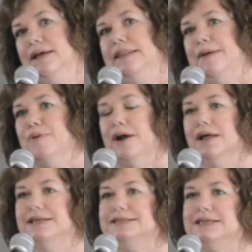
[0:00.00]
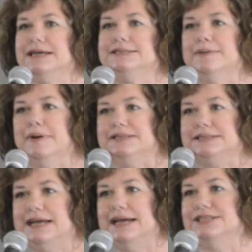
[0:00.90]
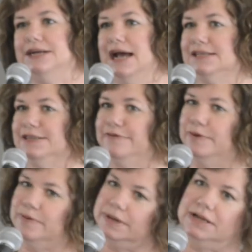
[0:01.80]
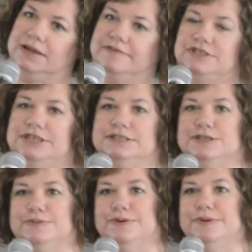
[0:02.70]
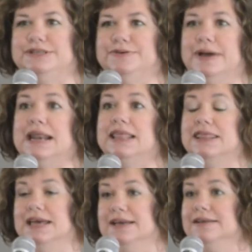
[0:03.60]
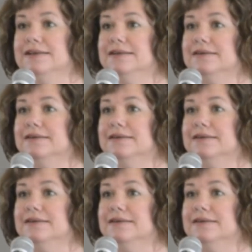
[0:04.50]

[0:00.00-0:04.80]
They brought all these kids up on stage and asked if we really love Jesus, would we do anything?